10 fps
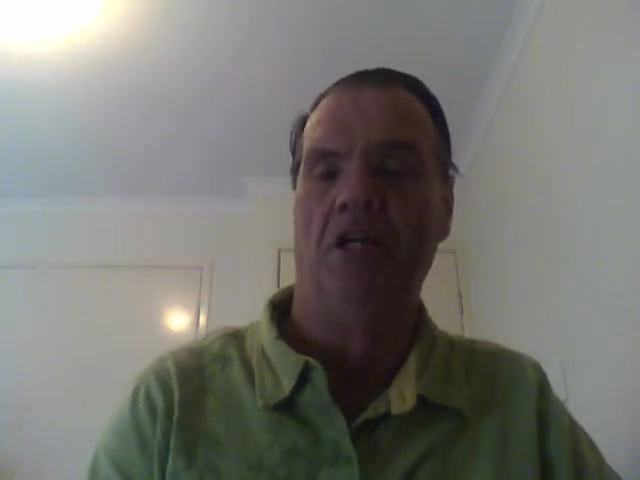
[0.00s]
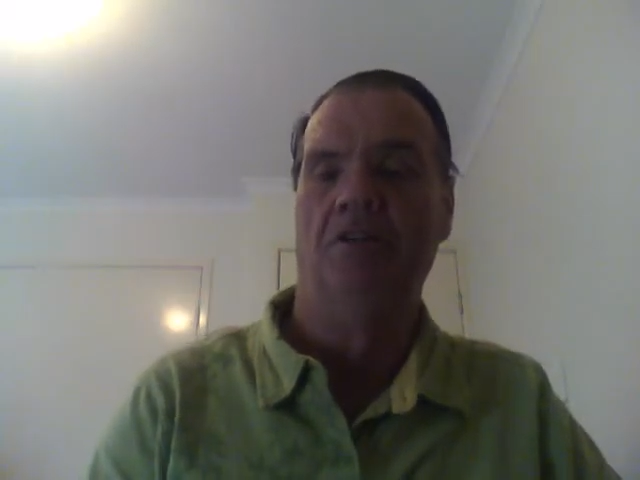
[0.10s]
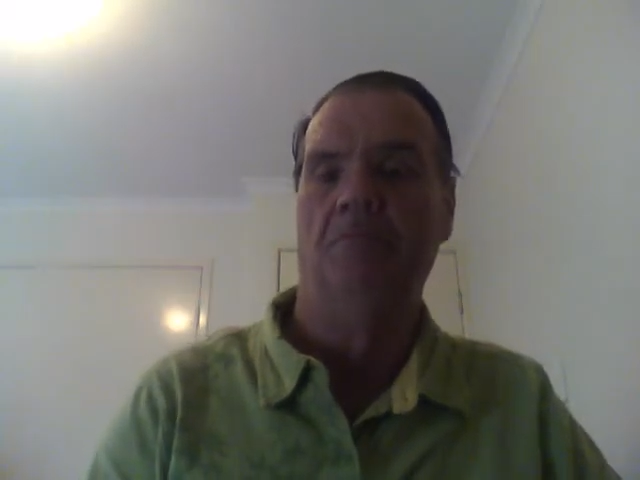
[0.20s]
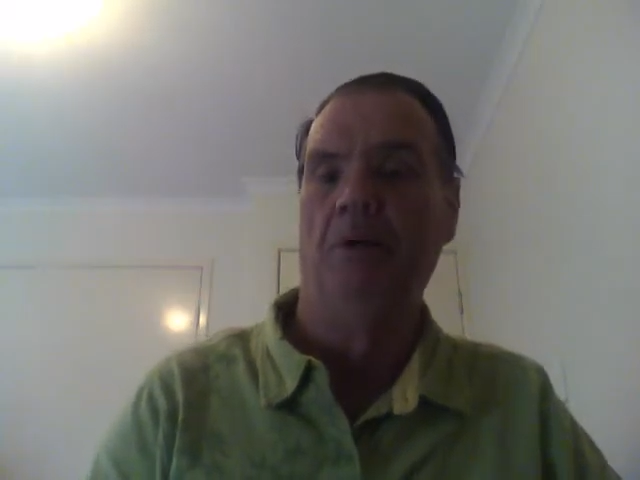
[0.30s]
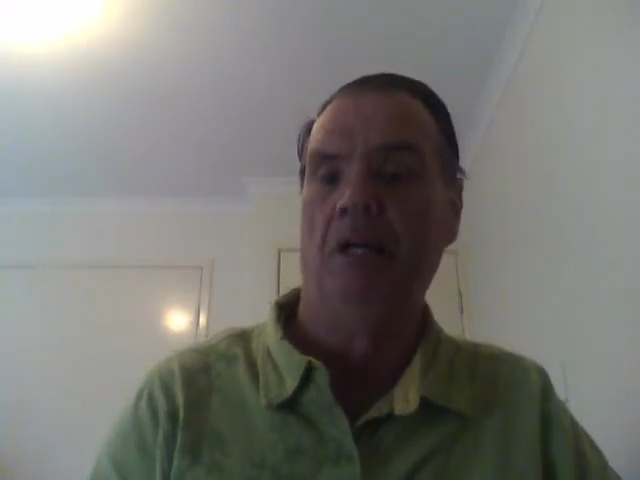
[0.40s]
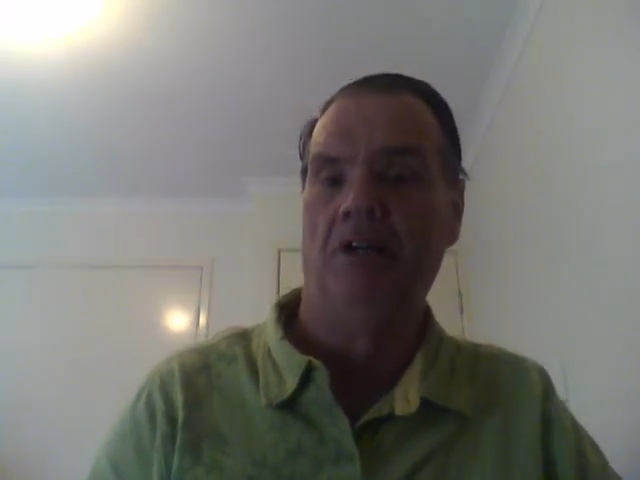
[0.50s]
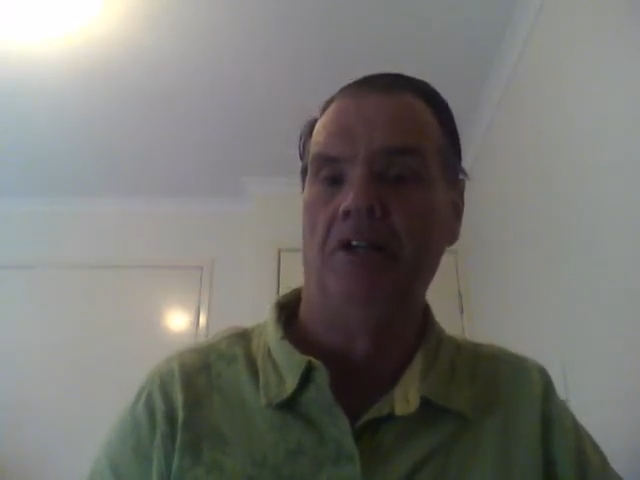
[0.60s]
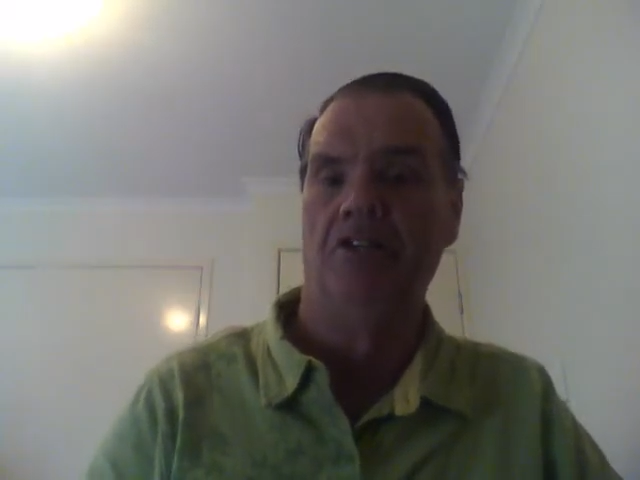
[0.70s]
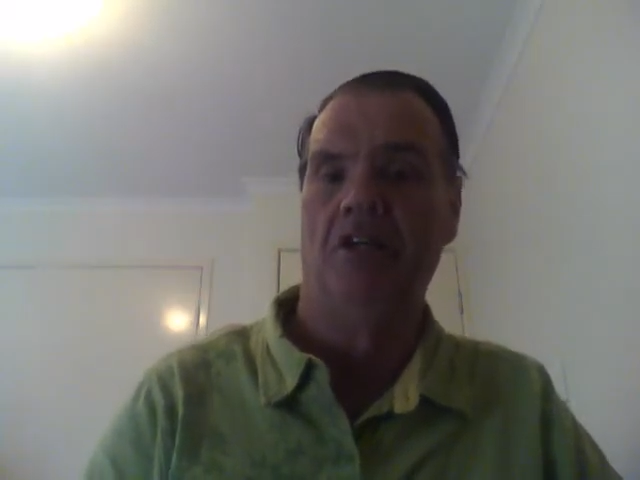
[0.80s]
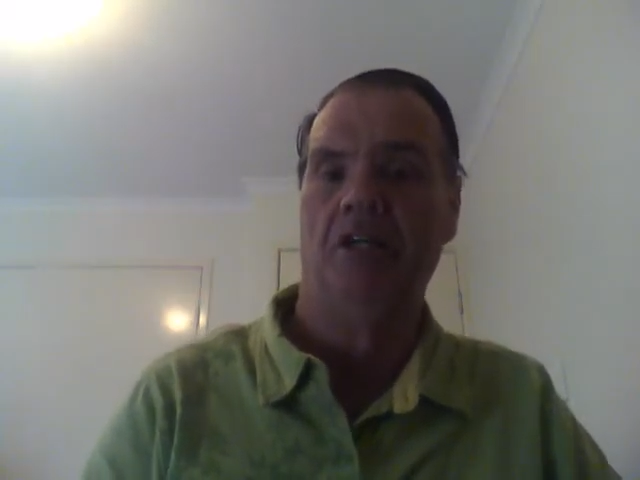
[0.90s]
and the
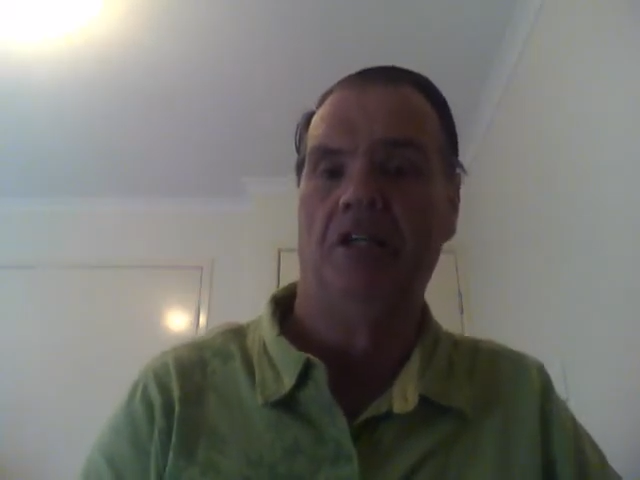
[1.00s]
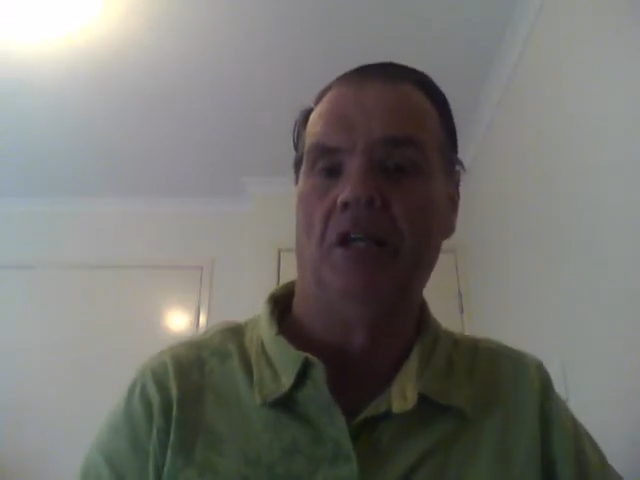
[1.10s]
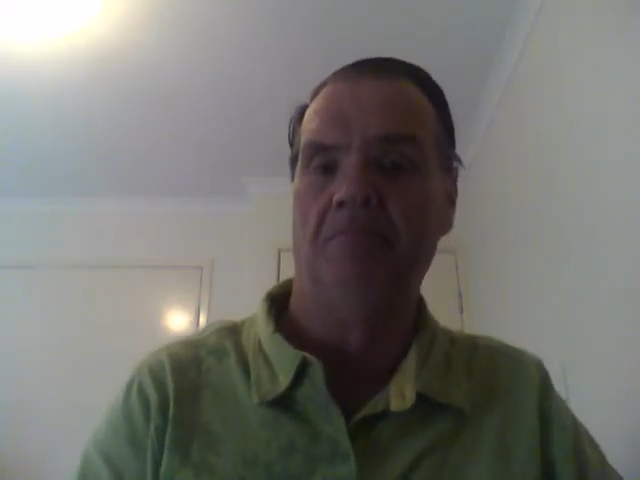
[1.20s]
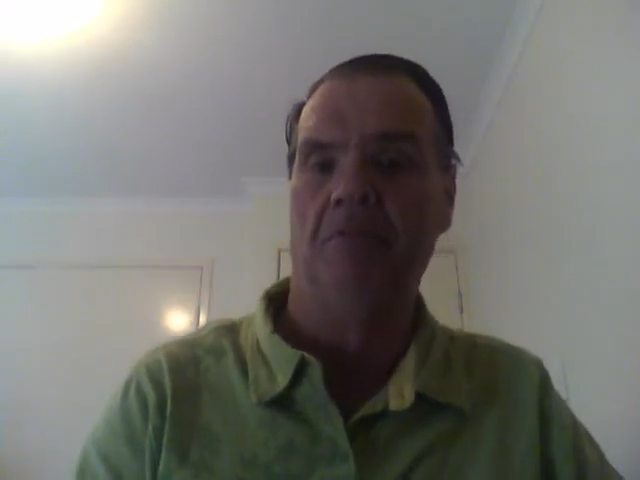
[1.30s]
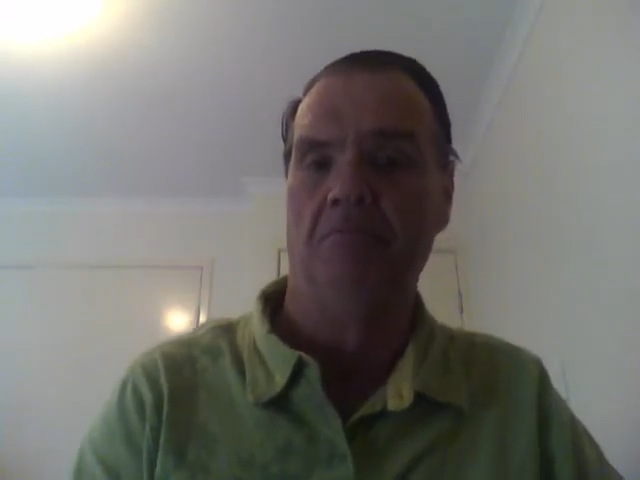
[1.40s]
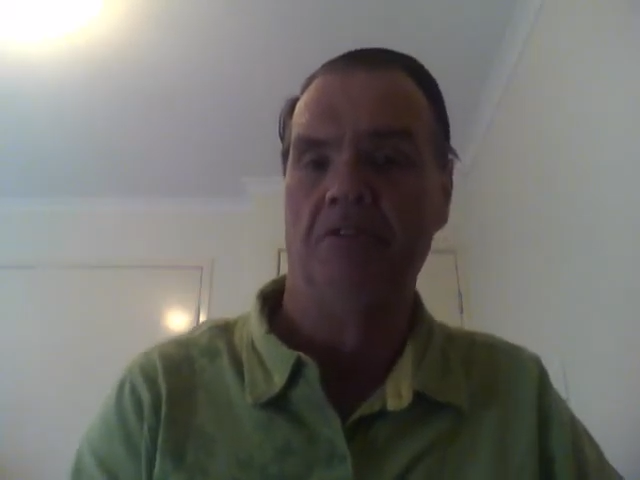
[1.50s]
Pelagier government,